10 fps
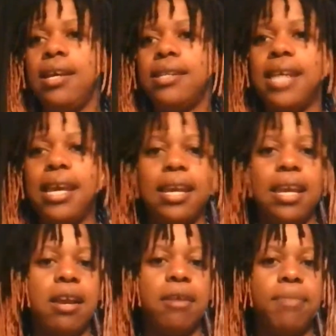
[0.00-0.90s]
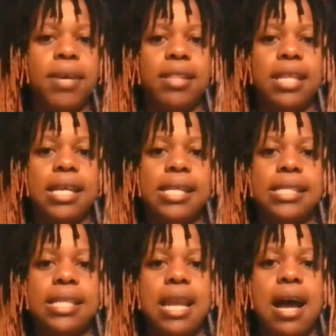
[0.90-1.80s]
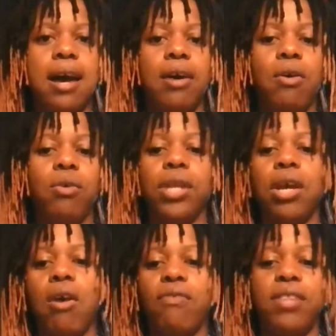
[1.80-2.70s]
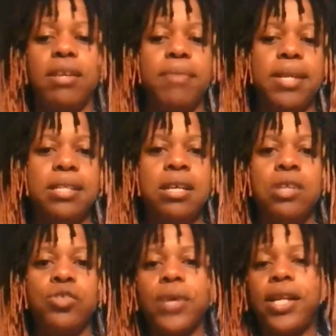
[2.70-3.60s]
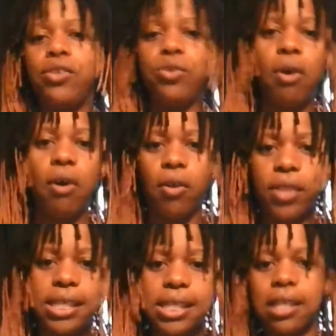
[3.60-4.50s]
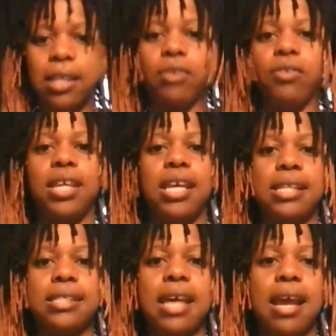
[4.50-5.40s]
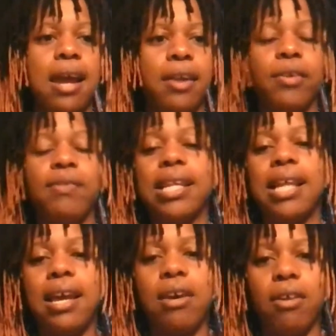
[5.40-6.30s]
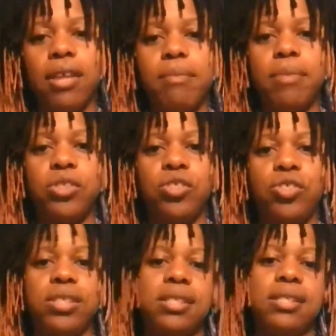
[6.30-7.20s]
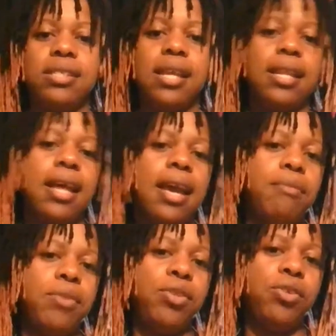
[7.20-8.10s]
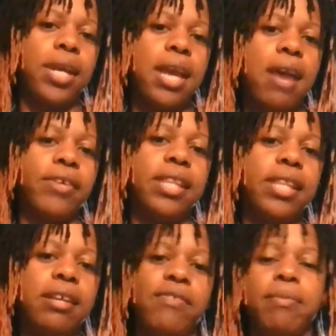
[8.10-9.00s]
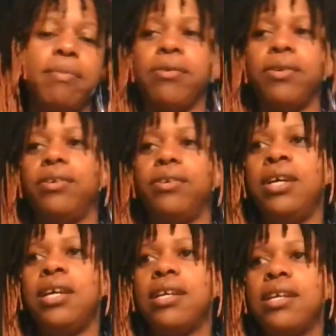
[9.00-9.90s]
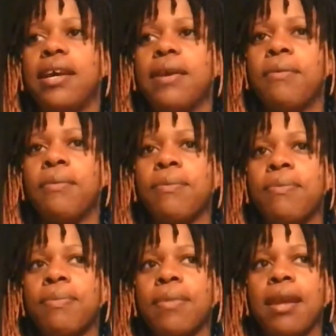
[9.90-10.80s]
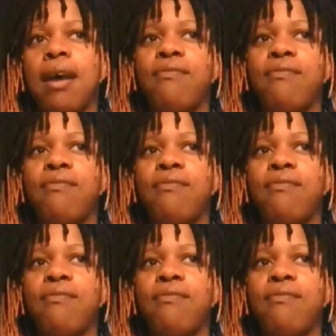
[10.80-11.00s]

taking care of big things and not holding off on them and trying to do all these little things that I don't even like all that much just to say like I'm doing everything to fit my role. Like I